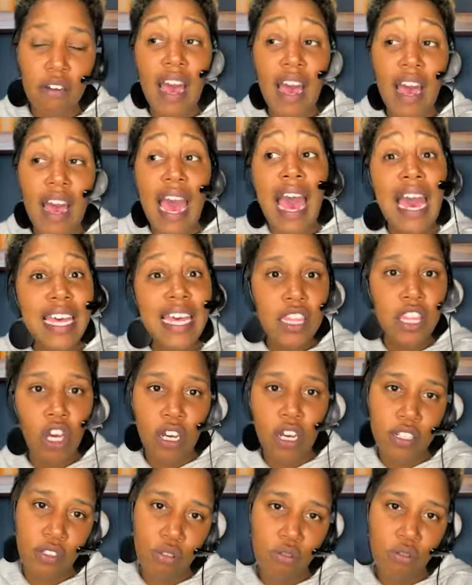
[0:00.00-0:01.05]
I thought
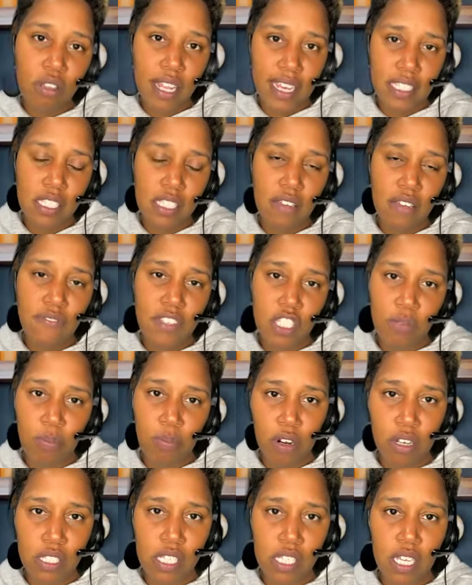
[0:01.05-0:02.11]
too less of this
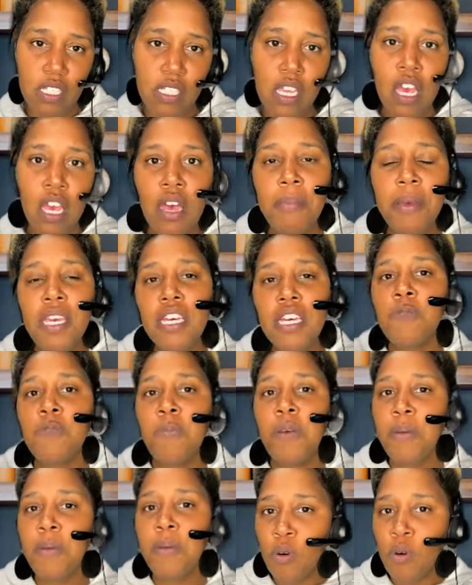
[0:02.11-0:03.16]
process because
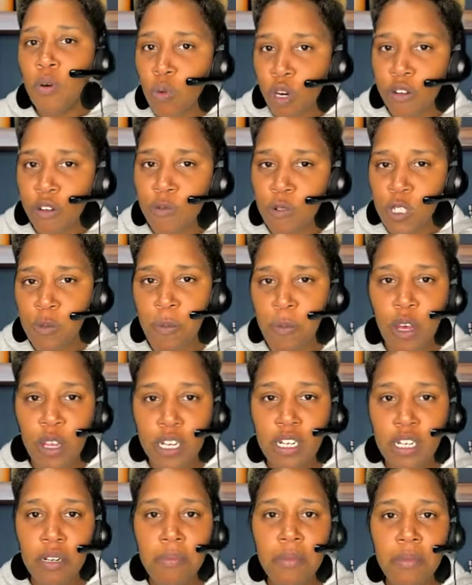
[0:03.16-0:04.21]
people weren't responding to
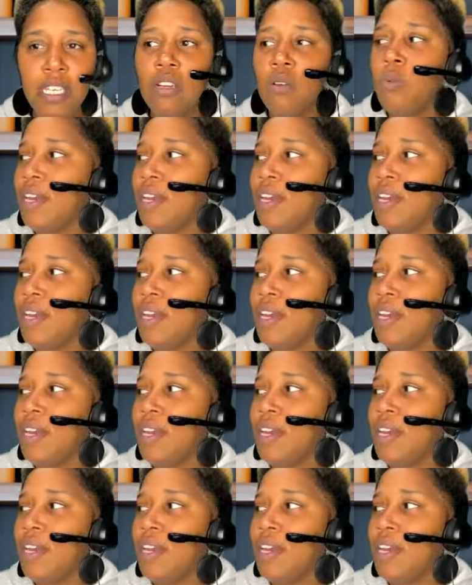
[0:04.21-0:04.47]
me the way I